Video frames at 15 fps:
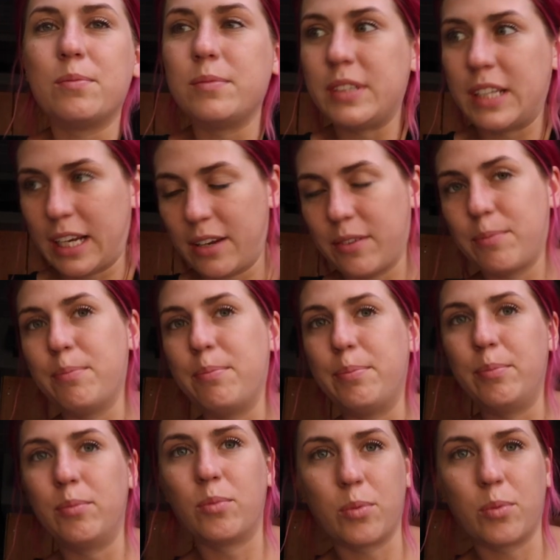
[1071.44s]
Nick
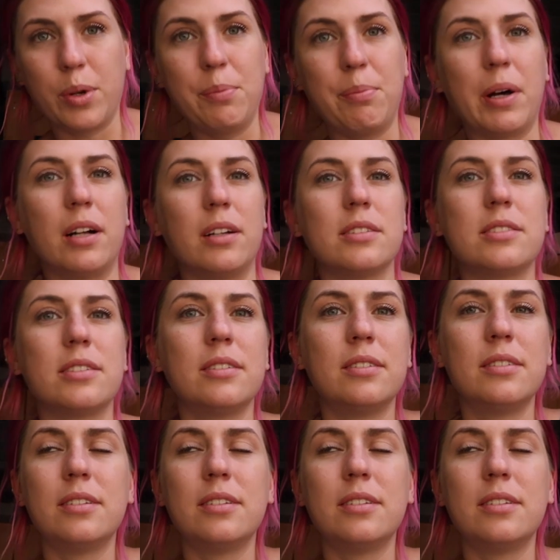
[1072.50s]
rebuilt